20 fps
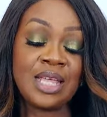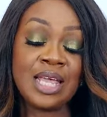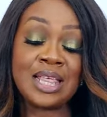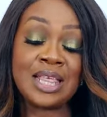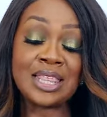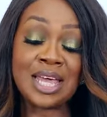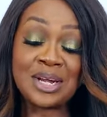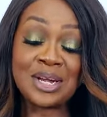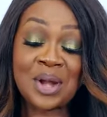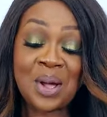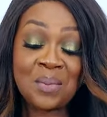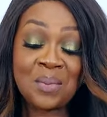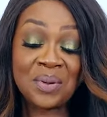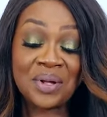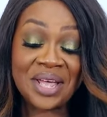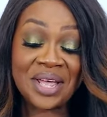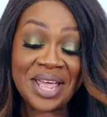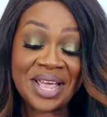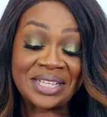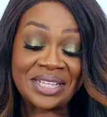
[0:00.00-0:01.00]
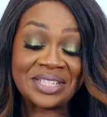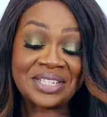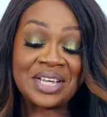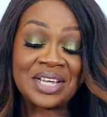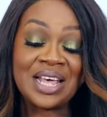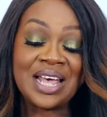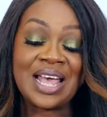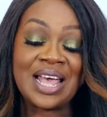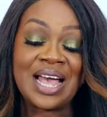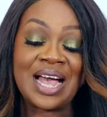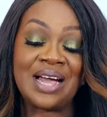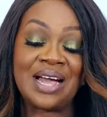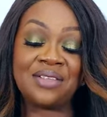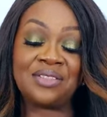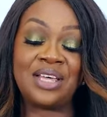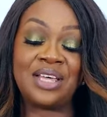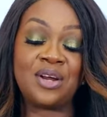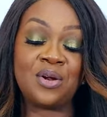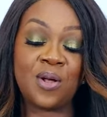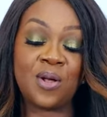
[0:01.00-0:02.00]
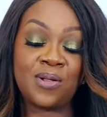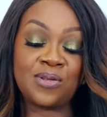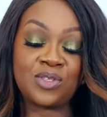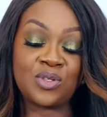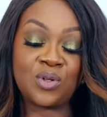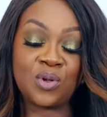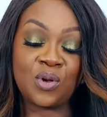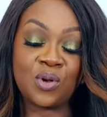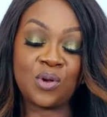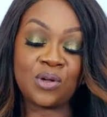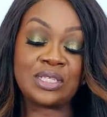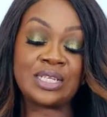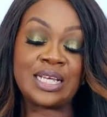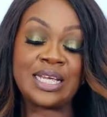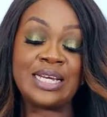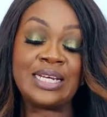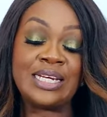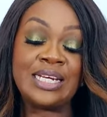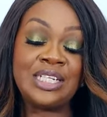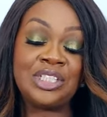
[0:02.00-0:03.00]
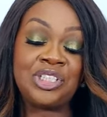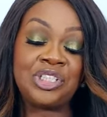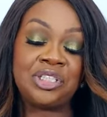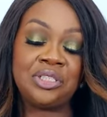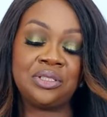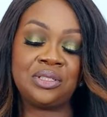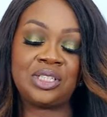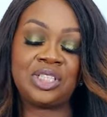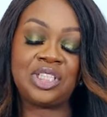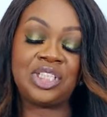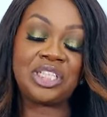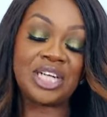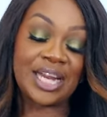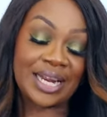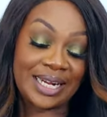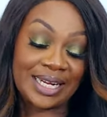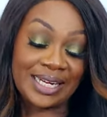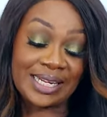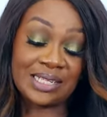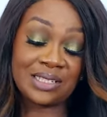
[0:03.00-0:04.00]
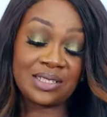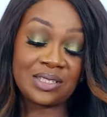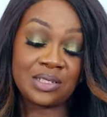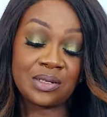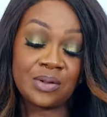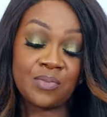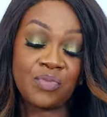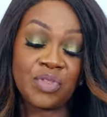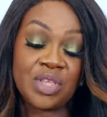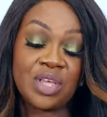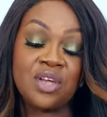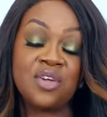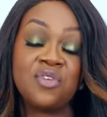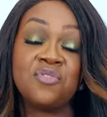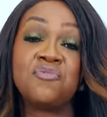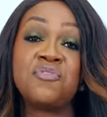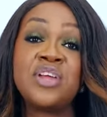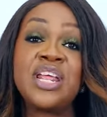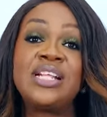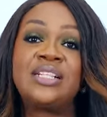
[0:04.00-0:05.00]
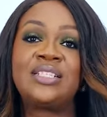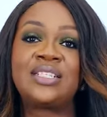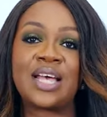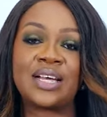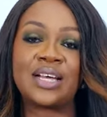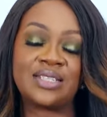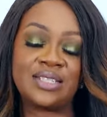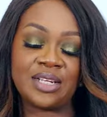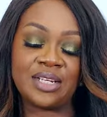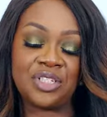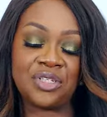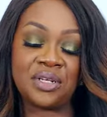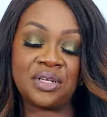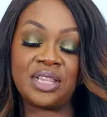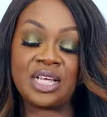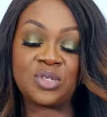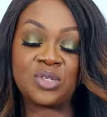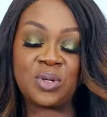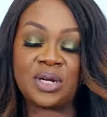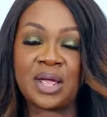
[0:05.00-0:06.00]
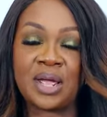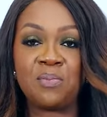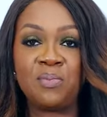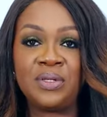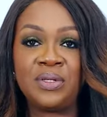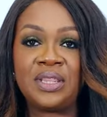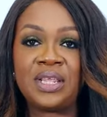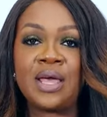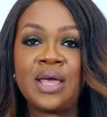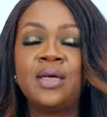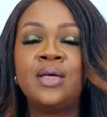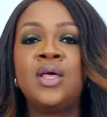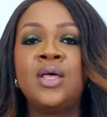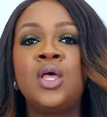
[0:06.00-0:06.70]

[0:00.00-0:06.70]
The number eight, I then also got initial checklist, re-taxation. That's what I put there.